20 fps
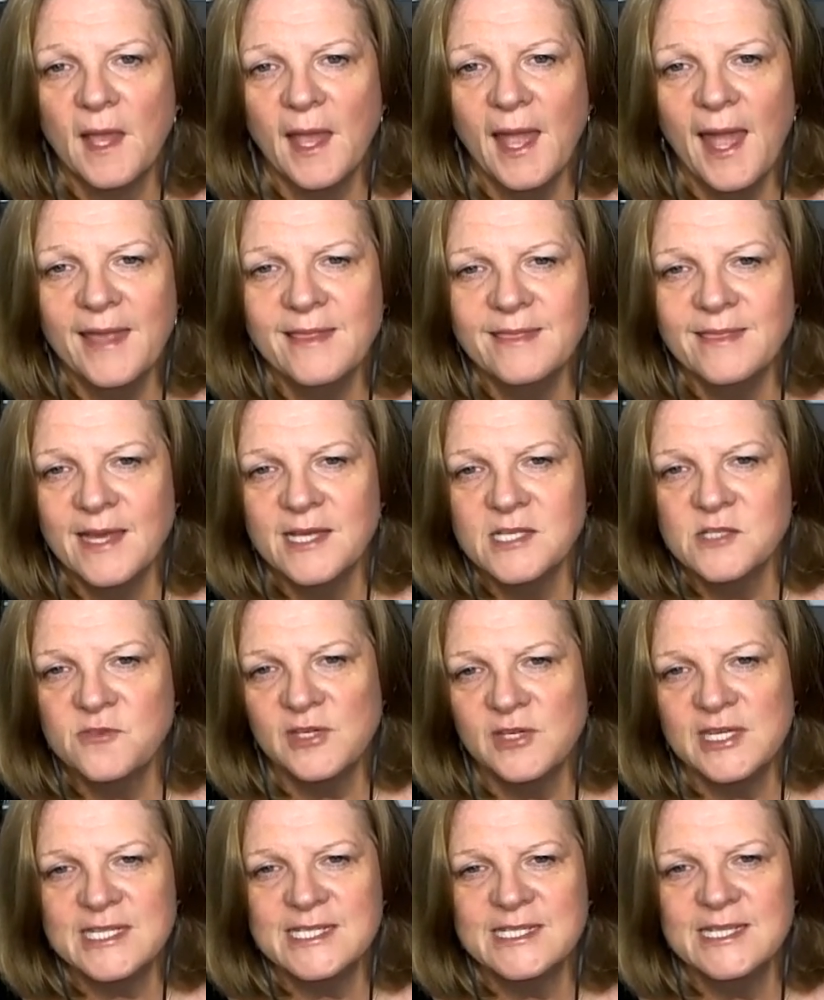Okay, thanks for
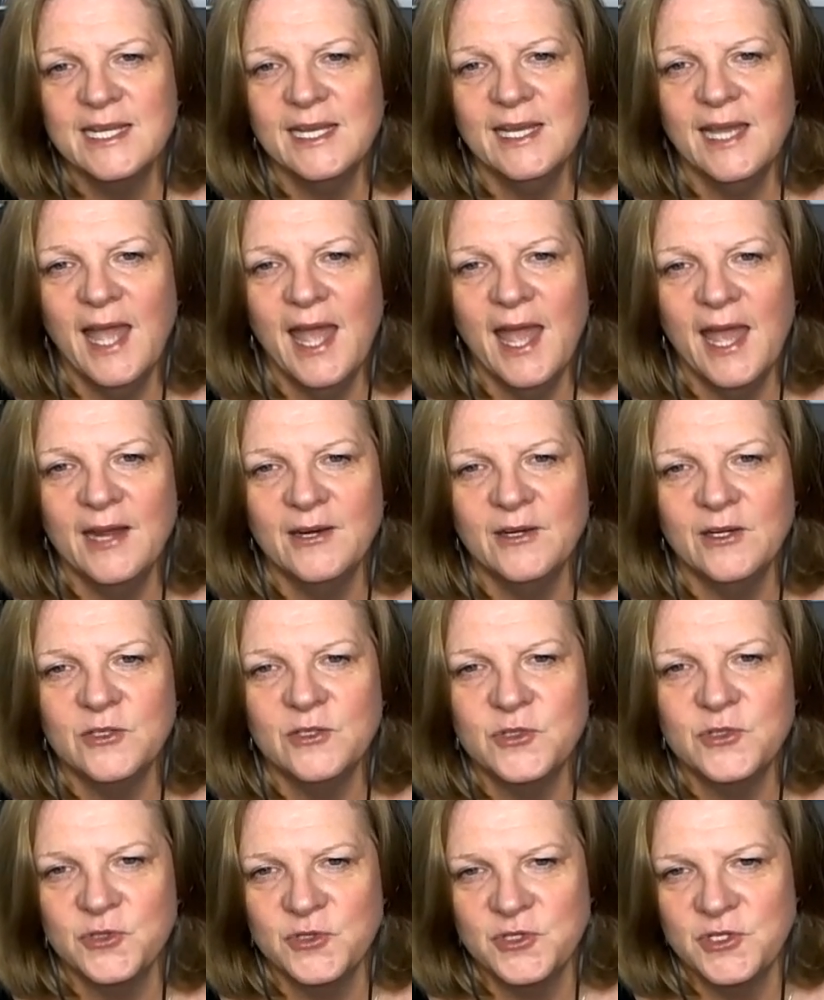listening, and I'll
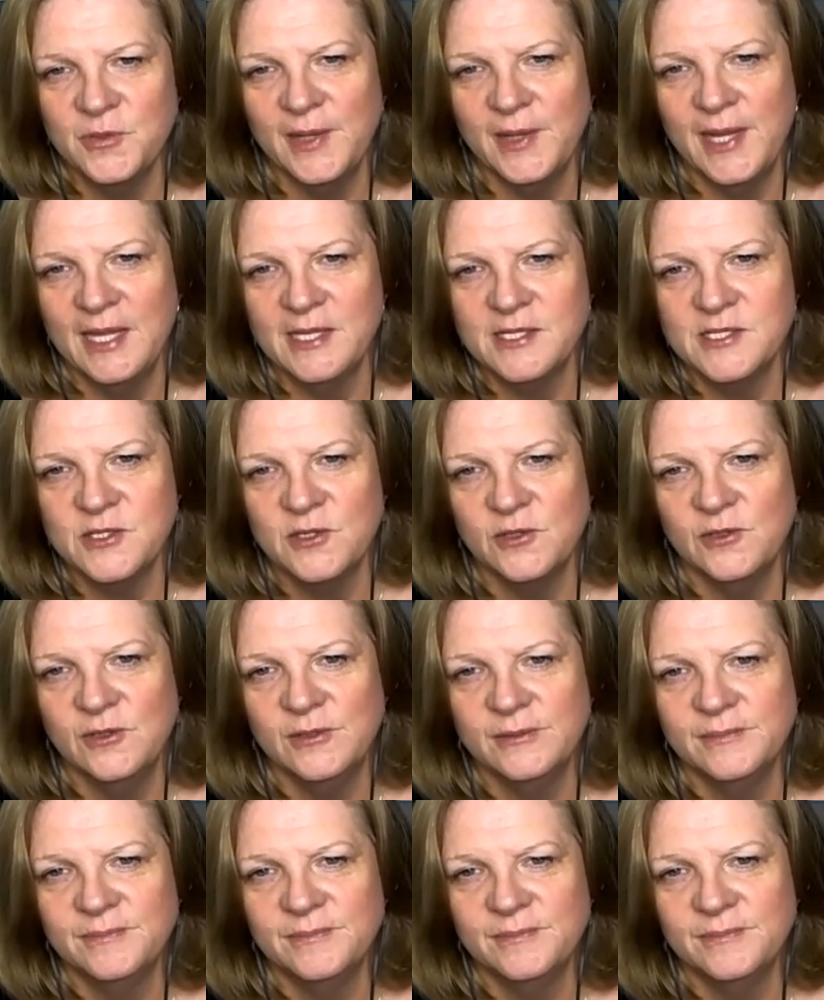talk to you again soon.